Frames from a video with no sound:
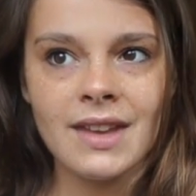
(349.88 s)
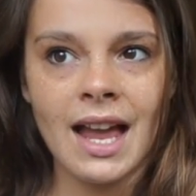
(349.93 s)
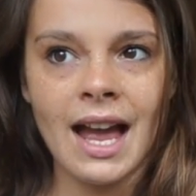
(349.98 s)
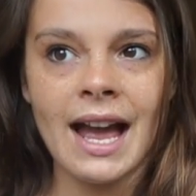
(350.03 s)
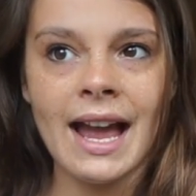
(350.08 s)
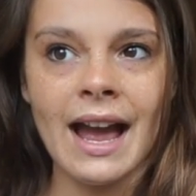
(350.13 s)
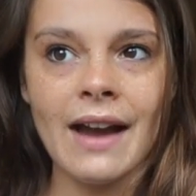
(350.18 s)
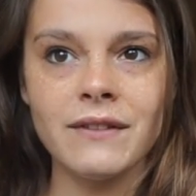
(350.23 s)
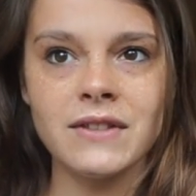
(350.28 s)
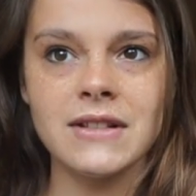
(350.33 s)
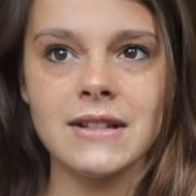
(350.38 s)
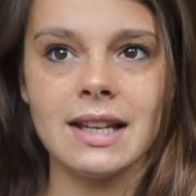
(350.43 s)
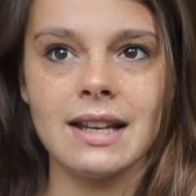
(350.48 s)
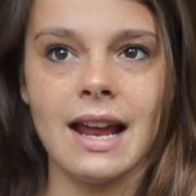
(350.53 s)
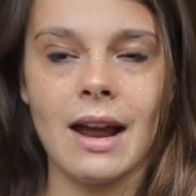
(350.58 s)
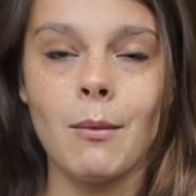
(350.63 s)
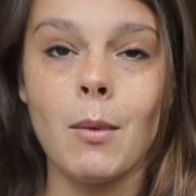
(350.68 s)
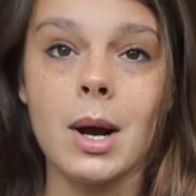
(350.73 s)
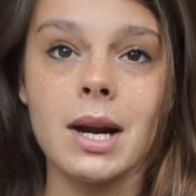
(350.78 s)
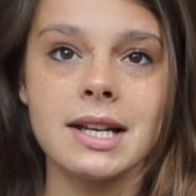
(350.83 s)

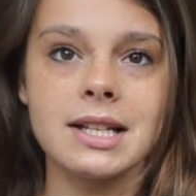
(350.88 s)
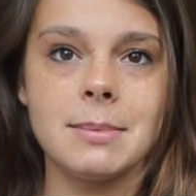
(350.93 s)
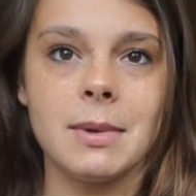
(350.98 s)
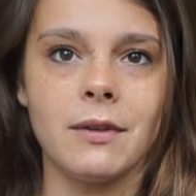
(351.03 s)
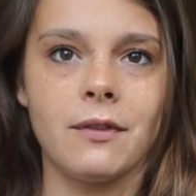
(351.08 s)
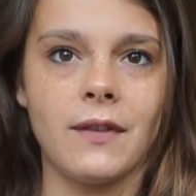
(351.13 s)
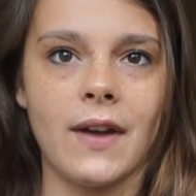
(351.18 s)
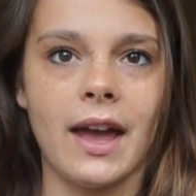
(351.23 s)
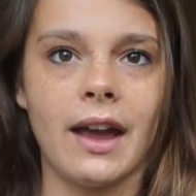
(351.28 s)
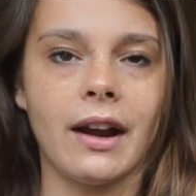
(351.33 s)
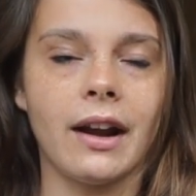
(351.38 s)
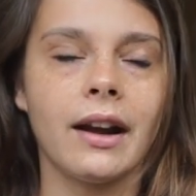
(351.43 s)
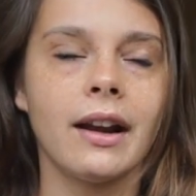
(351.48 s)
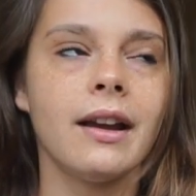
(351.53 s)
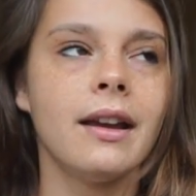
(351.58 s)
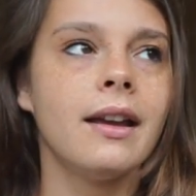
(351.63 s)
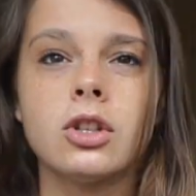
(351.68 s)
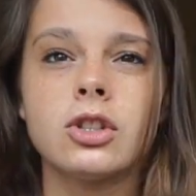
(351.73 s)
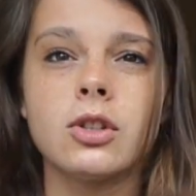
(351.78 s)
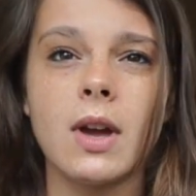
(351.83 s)
I wanted to be
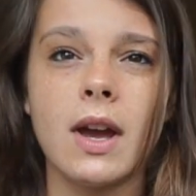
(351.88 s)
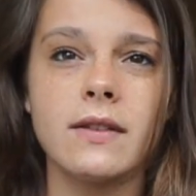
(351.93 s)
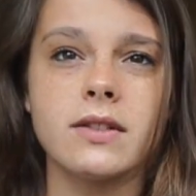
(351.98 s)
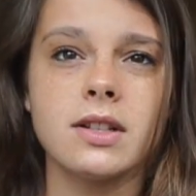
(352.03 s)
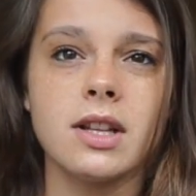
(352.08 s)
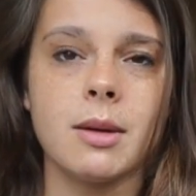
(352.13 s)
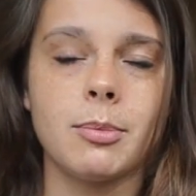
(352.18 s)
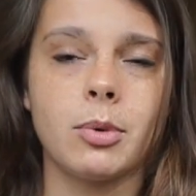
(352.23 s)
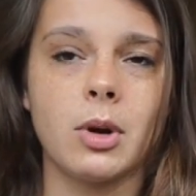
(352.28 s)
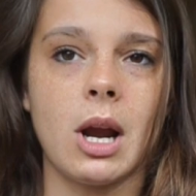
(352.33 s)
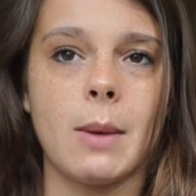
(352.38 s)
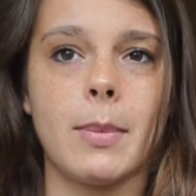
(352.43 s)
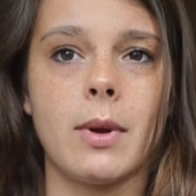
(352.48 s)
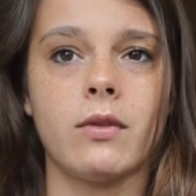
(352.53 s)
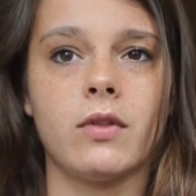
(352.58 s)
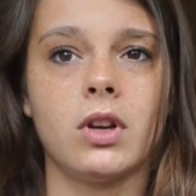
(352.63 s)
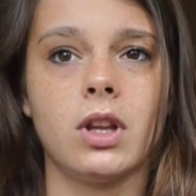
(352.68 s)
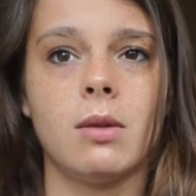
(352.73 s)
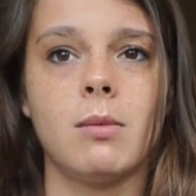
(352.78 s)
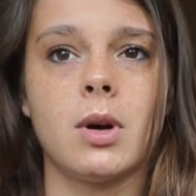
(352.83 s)
fair. So after that prep, I
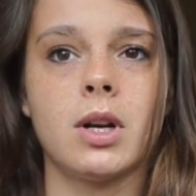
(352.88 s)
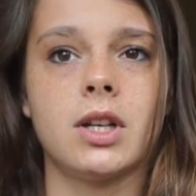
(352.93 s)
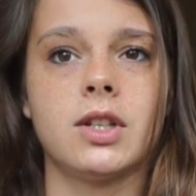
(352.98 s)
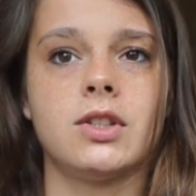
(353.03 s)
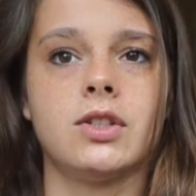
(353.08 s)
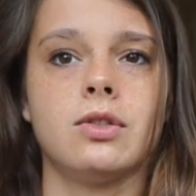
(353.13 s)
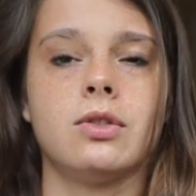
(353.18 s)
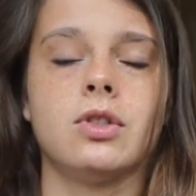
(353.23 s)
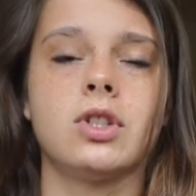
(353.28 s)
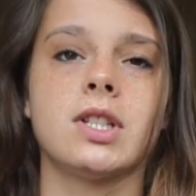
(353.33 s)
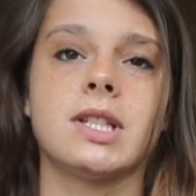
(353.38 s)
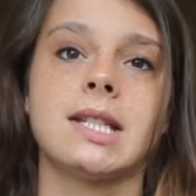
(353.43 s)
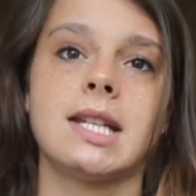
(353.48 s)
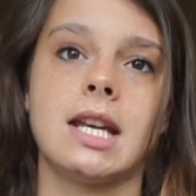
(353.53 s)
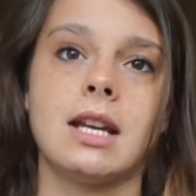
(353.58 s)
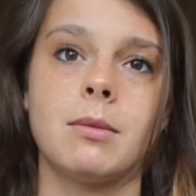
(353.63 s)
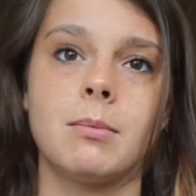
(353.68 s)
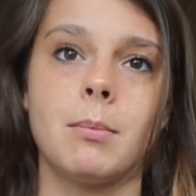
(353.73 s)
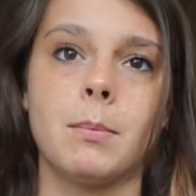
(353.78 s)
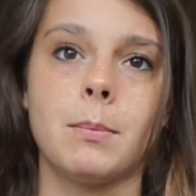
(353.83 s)
really wanted to just
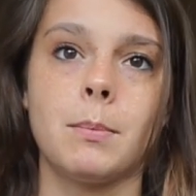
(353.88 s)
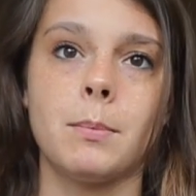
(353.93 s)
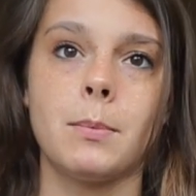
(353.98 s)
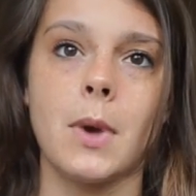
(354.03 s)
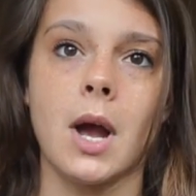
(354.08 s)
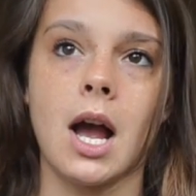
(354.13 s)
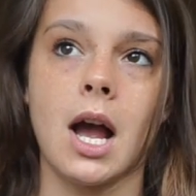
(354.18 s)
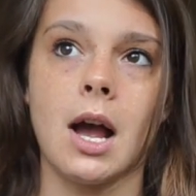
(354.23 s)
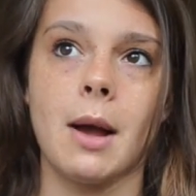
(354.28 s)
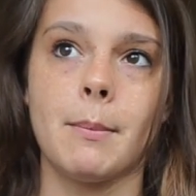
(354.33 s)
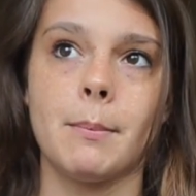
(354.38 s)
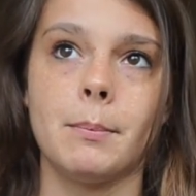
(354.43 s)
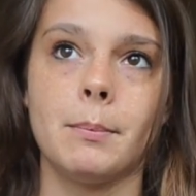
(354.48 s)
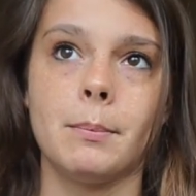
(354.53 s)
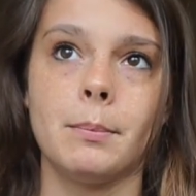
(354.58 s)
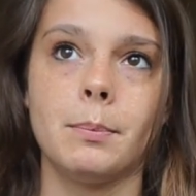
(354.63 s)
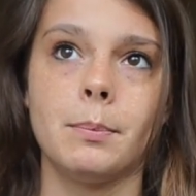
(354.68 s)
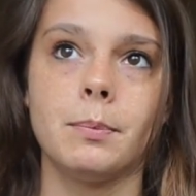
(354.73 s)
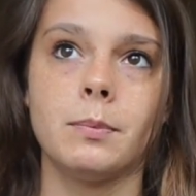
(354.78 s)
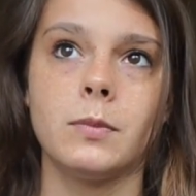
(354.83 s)
take,
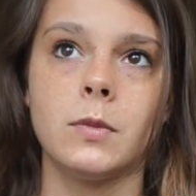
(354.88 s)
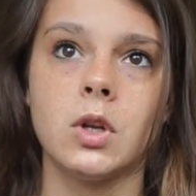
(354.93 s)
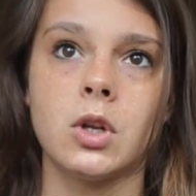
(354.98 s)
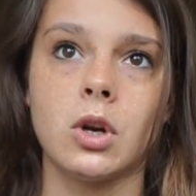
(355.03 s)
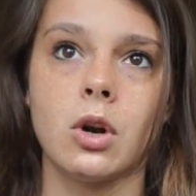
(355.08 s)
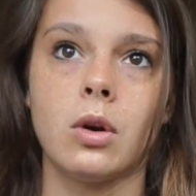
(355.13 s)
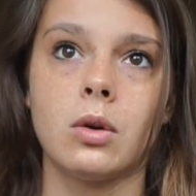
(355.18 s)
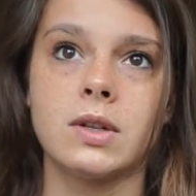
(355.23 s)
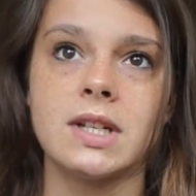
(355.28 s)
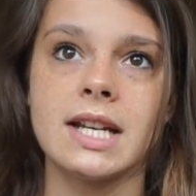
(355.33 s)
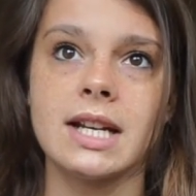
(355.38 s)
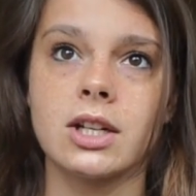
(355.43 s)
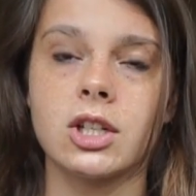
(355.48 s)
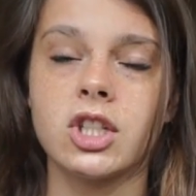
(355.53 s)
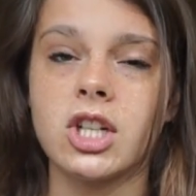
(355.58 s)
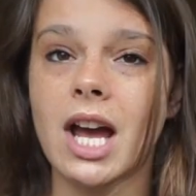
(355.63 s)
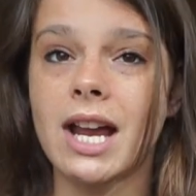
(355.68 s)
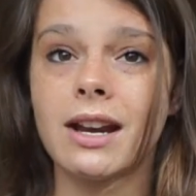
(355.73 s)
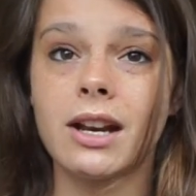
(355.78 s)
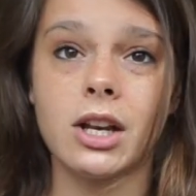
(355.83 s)
you know, take a
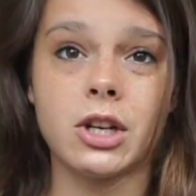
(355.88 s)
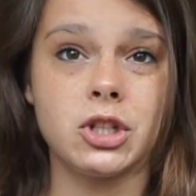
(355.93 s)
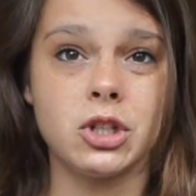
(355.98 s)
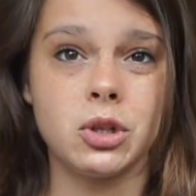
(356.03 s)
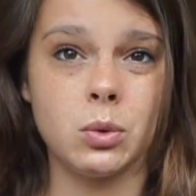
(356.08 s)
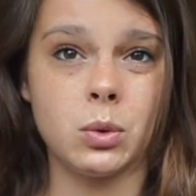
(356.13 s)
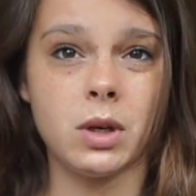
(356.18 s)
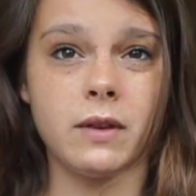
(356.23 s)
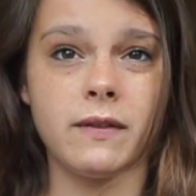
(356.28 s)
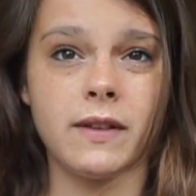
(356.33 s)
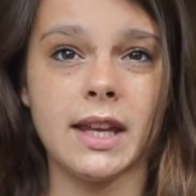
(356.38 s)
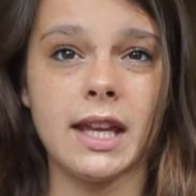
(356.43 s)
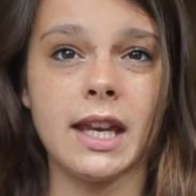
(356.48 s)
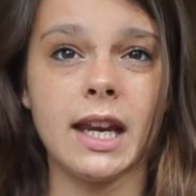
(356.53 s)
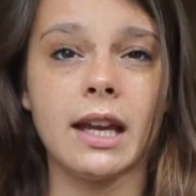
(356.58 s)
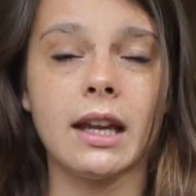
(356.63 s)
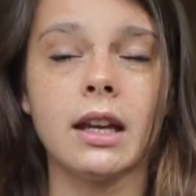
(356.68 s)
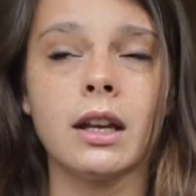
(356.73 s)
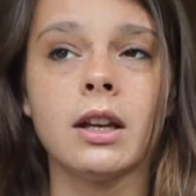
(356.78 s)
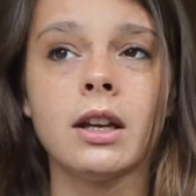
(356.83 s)
shot at intuitive
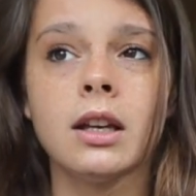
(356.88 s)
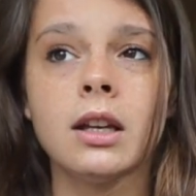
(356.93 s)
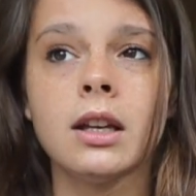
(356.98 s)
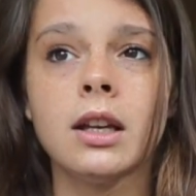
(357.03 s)
eating.